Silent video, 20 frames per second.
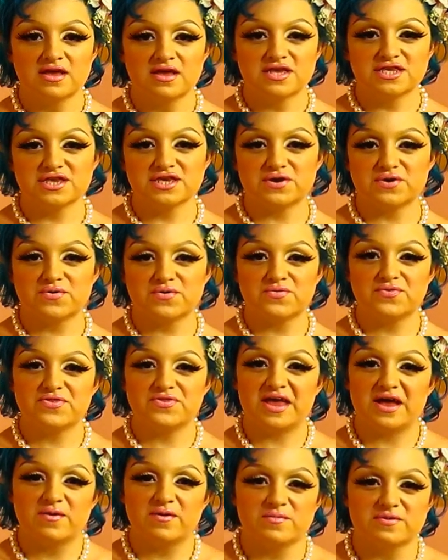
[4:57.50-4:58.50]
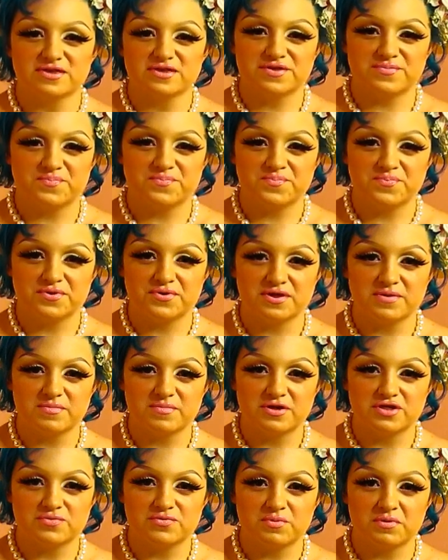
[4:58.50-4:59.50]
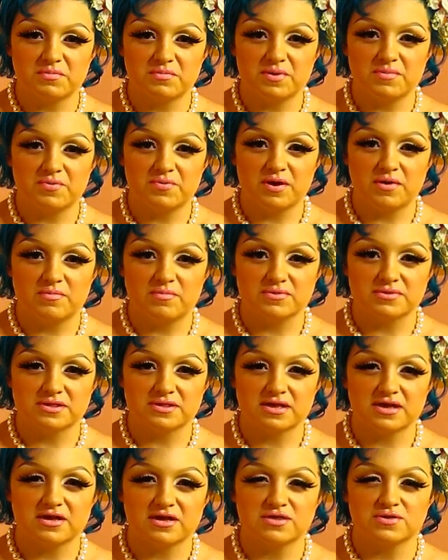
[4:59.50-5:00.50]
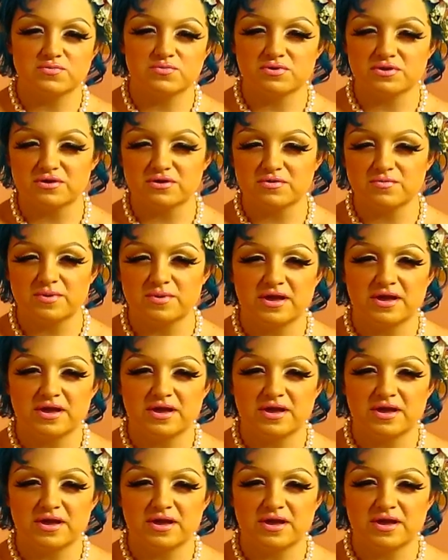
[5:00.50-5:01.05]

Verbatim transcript: So that was pretty much what my prom was like, sort of.